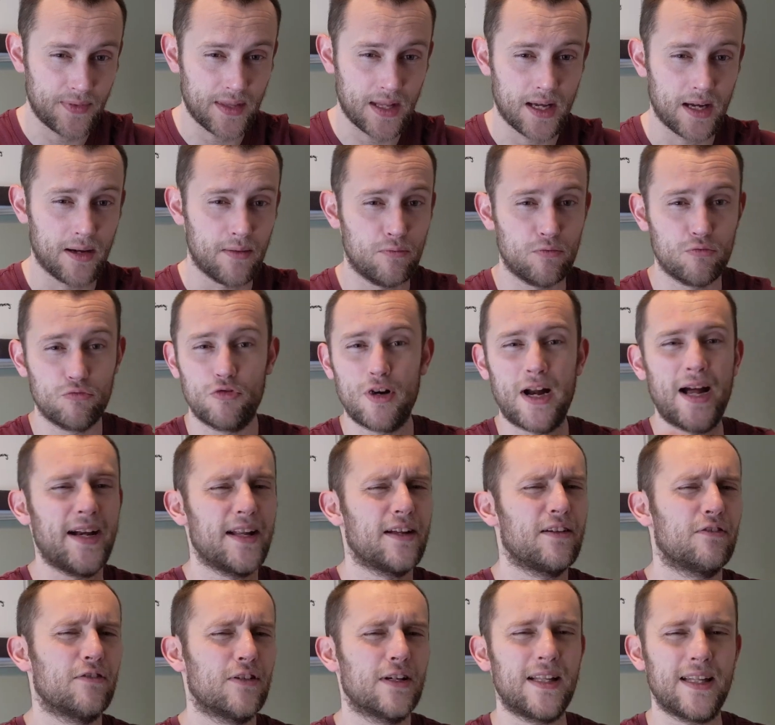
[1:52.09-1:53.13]

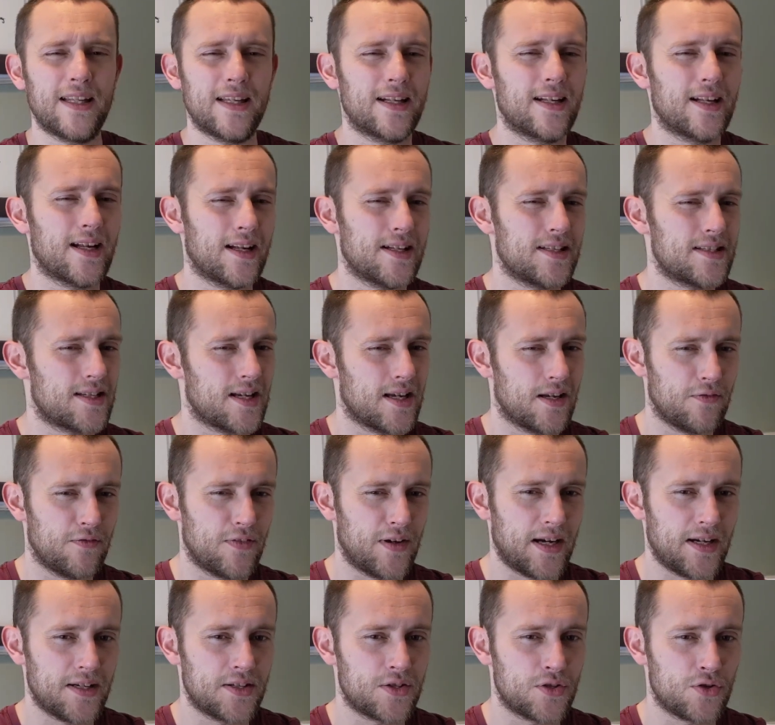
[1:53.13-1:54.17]
writing related, I'd say,
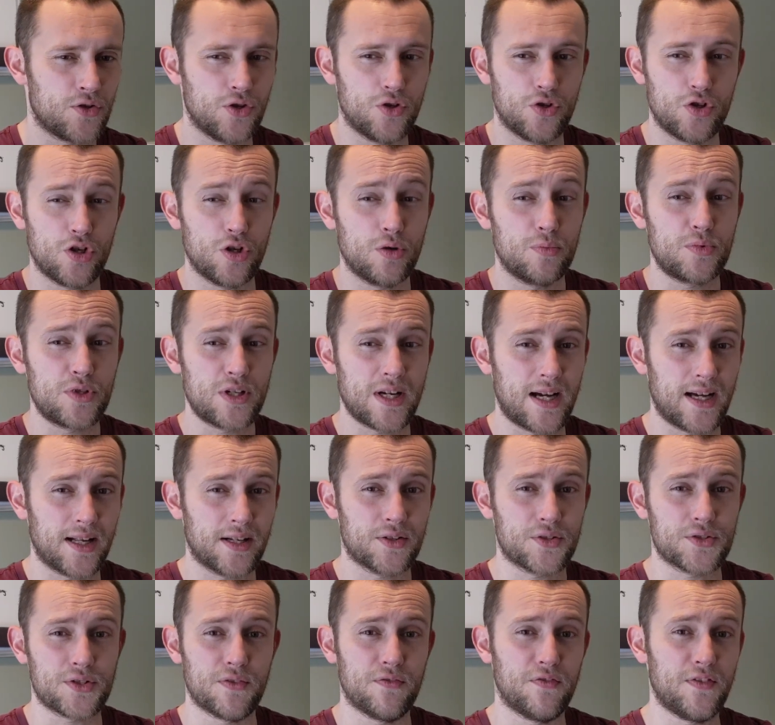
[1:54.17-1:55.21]
advice, YouTube
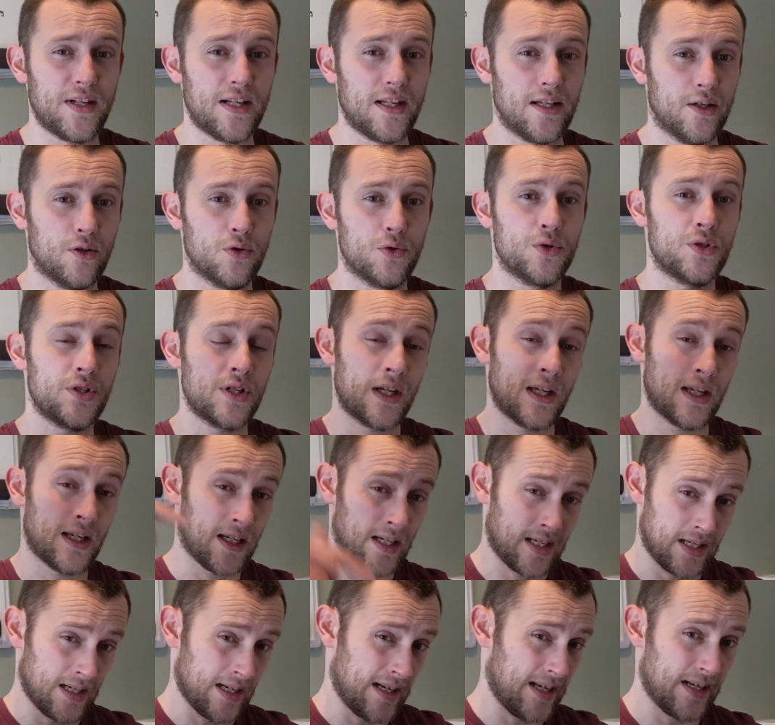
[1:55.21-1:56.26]
channels and videos
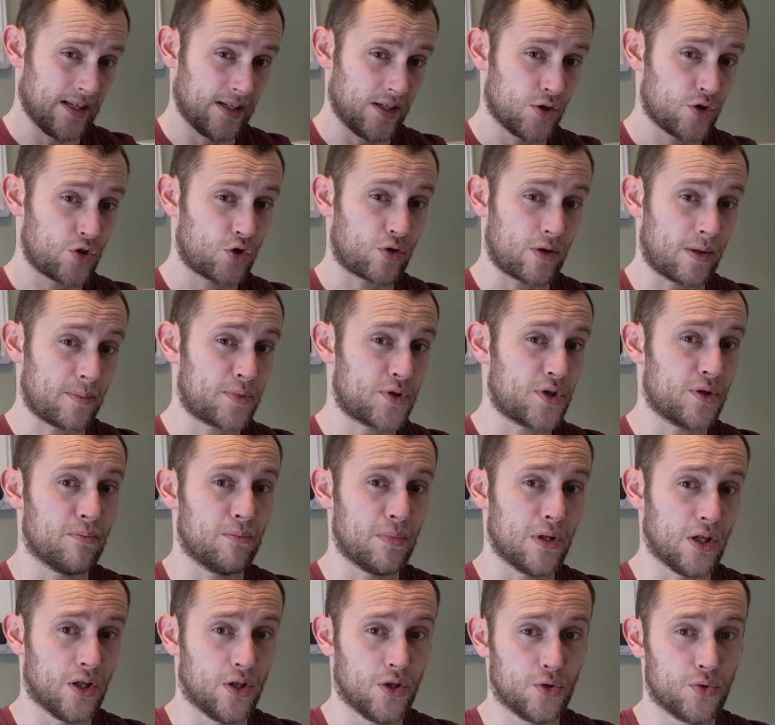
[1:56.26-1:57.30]
in the description
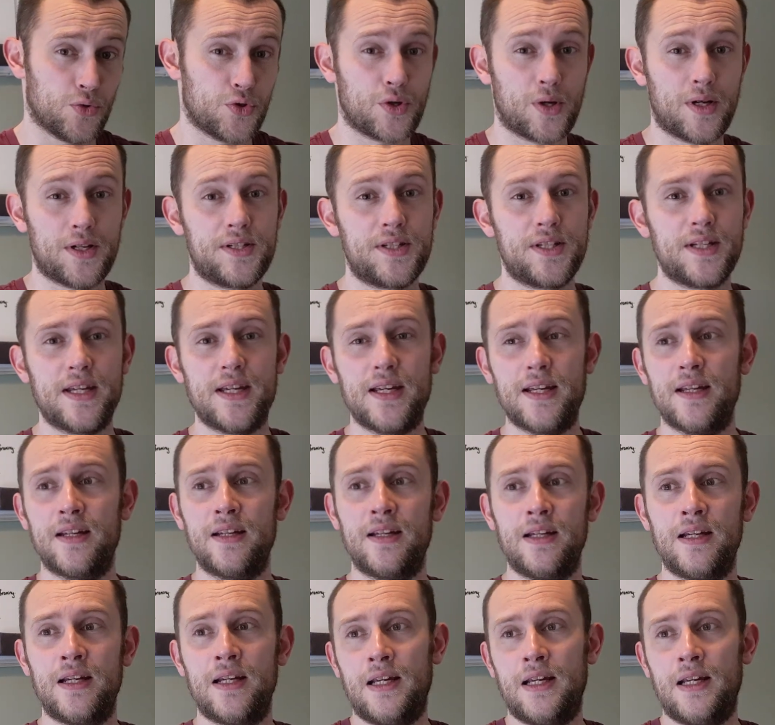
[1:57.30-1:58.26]
below. So I'd say,